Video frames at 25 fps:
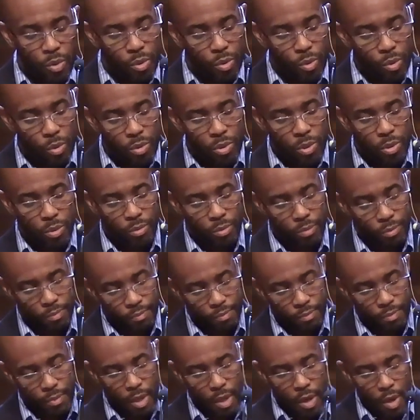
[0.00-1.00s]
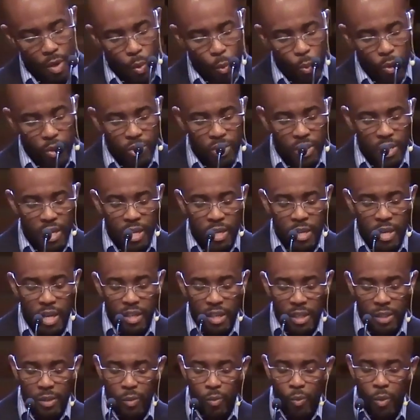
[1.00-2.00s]
new tomb, which he had
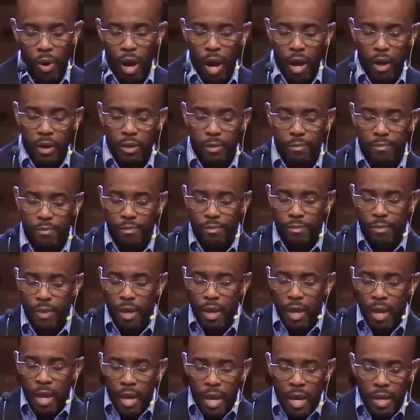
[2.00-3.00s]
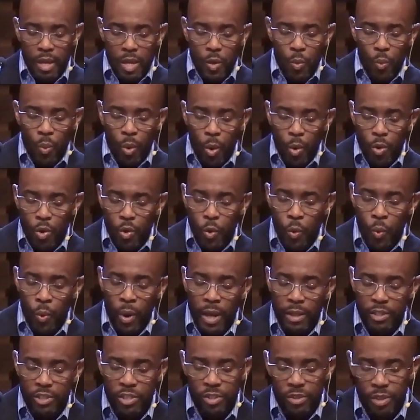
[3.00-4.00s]
cut in the rock. And he rolled a
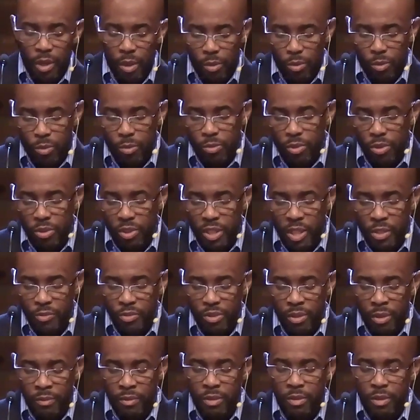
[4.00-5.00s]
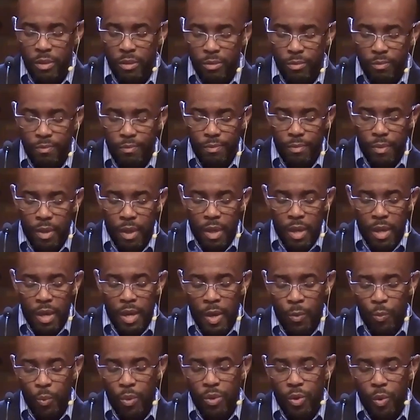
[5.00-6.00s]
great stone to the entrance of the tomb
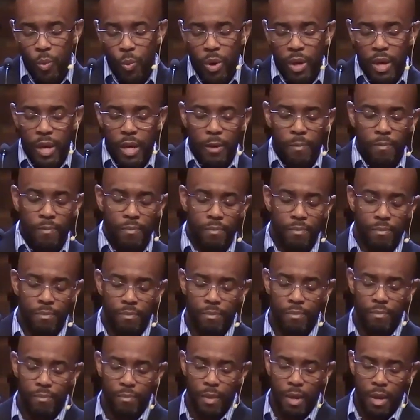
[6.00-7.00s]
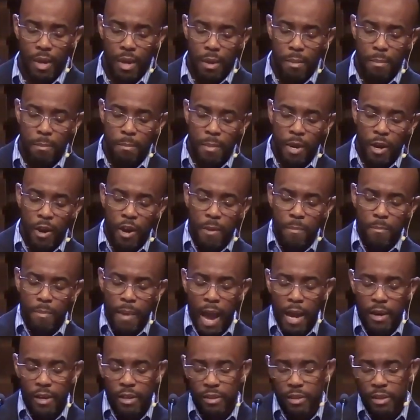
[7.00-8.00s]
and went away. Mary
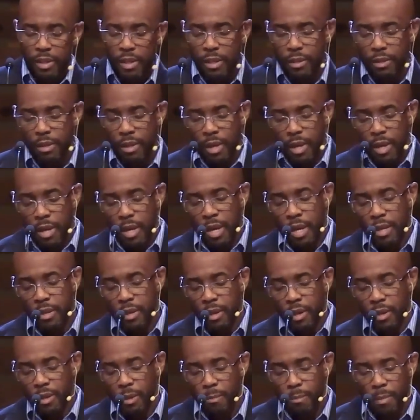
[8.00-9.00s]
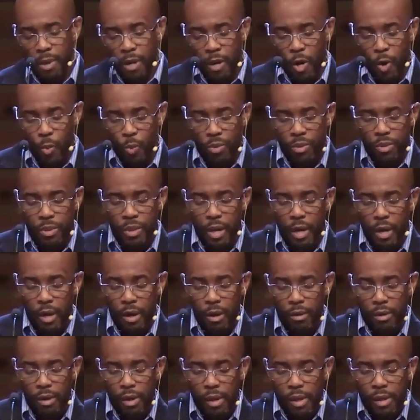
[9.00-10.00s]
Magdalene and the other Mary were
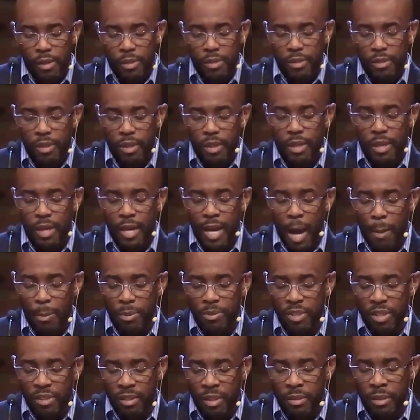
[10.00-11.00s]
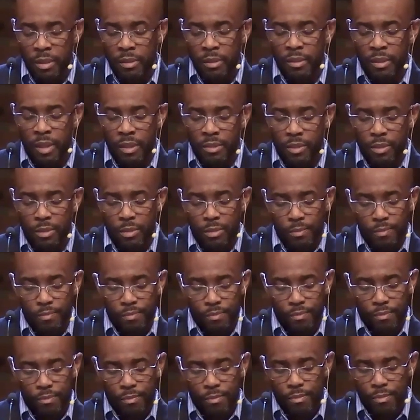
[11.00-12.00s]
there, sitting opposite the
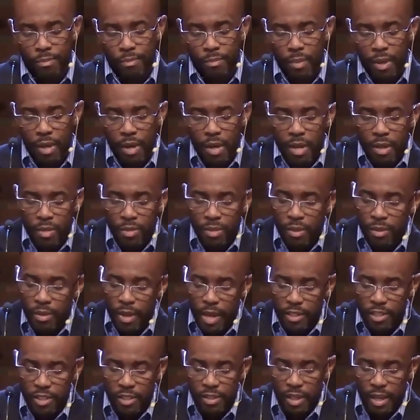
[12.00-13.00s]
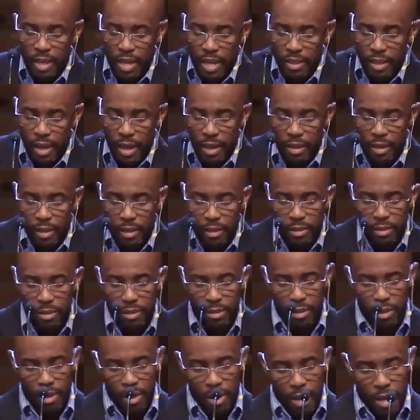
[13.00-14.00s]
tomb. The next day, that
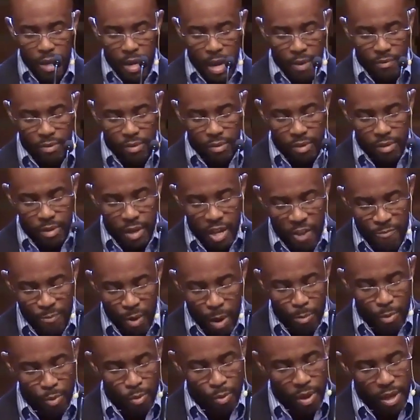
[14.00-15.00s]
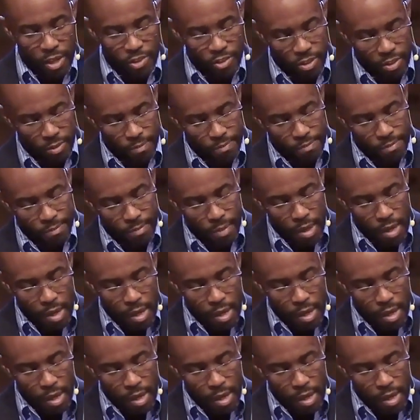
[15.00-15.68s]
is, after the day of preparation,